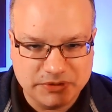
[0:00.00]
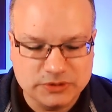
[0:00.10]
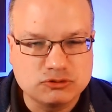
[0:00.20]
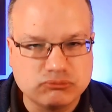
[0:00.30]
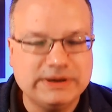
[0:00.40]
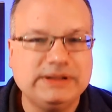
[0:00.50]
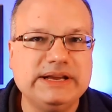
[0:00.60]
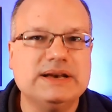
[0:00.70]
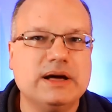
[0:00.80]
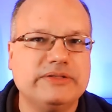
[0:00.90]

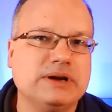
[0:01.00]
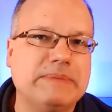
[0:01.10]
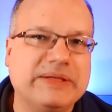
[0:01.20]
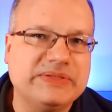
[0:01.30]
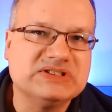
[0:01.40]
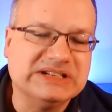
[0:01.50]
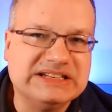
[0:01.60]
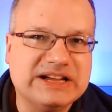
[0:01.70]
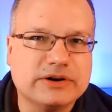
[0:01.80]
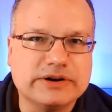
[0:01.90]
really nothing about this
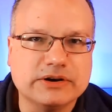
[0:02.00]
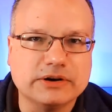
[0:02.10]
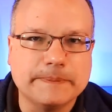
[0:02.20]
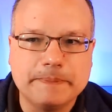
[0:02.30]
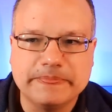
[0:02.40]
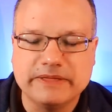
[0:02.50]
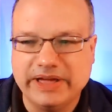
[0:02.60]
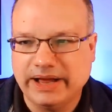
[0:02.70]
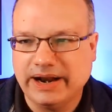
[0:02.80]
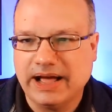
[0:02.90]
interior
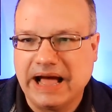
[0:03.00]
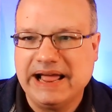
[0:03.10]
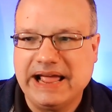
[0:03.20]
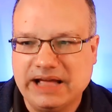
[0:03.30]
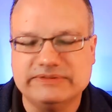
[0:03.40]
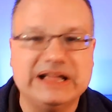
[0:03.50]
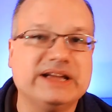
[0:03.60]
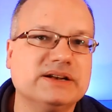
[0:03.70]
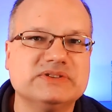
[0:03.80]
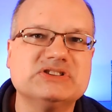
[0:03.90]
that I have
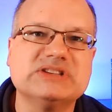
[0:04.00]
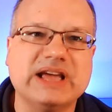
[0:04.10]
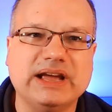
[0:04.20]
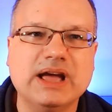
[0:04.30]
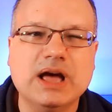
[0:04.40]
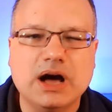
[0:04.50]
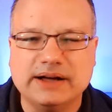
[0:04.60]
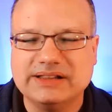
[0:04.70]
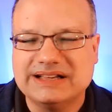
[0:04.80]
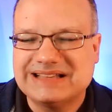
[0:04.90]
negative to say,
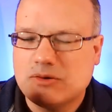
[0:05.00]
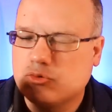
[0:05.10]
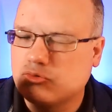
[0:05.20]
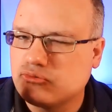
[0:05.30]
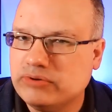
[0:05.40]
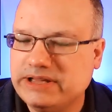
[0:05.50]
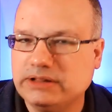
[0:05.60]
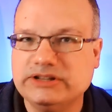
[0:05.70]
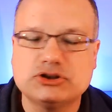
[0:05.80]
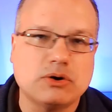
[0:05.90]
unless I
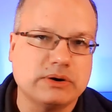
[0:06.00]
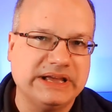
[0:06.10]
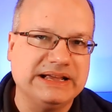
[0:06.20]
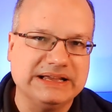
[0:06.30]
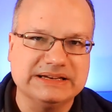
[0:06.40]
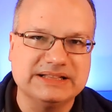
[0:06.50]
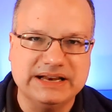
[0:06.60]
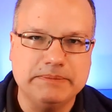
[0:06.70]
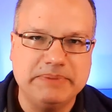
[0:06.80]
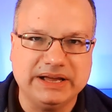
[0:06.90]
really start getting into
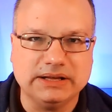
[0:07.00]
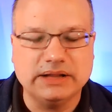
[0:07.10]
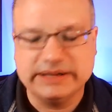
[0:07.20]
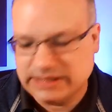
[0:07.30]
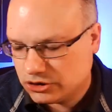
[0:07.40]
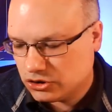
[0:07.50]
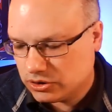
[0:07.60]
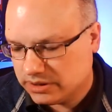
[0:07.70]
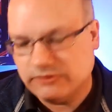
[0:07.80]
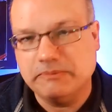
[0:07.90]
the nitpicking. Like, they
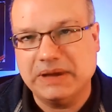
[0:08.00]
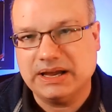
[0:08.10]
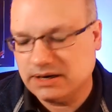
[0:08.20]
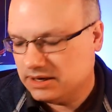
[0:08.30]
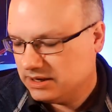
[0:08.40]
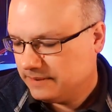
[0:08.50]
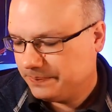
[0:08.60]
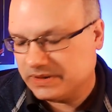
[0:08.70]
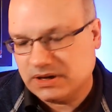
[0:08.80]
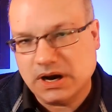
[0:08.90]
could have made
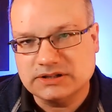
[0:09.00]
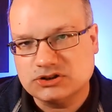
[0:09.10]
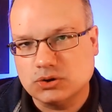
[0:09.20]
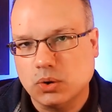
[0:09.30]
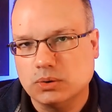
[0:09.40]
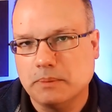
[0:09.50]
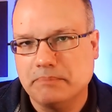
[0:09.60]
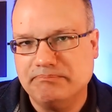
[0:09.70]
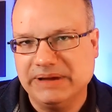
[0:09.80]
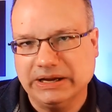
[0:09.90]
the console
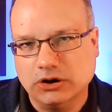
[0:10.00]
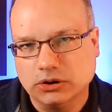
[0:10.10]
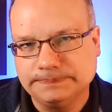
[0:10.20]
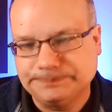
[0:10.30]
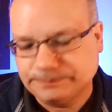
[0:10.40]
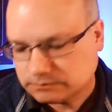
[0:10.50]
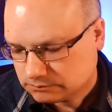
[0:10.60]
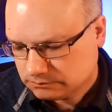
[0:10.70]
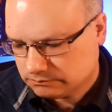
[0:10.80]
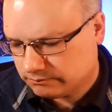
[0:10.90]
bigger,
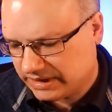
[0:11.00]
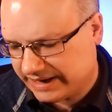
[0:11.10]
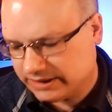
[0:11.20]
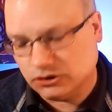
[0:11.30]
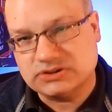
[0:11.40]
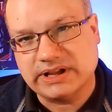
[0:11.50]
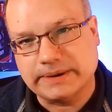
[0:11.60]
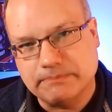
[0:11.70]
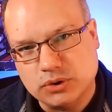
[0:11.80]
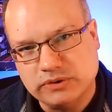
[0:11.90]
and it looks
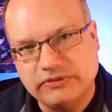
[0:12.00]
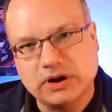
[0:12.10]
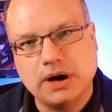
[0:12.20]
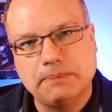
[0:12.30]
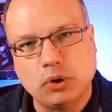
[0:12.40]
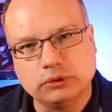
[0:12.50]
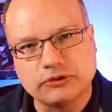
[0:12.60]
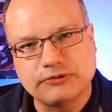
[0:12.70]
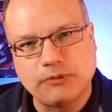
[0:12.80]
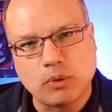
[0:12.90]
like moved the cup
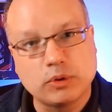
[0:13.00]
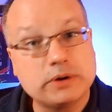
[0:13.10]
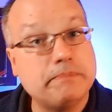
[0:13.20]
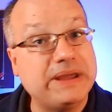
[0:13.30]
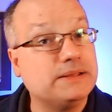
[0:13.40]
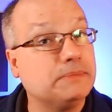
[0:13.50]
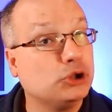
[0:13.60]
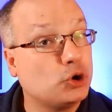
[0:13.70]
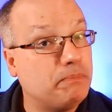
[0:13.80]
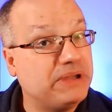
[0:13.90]
holders forward, made them
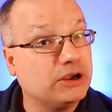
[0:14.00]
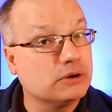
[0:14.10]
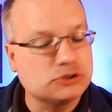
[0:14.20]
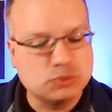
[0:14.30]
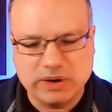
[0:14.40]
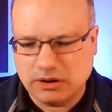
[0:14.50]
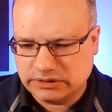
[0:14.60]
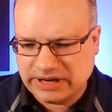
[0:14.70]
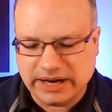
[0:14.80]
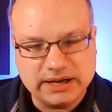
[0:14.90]
a little bigger as
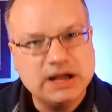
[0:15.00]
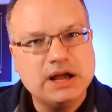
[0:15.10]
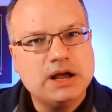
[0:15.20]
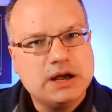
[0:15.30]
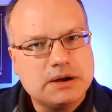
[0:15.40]
well. It kind of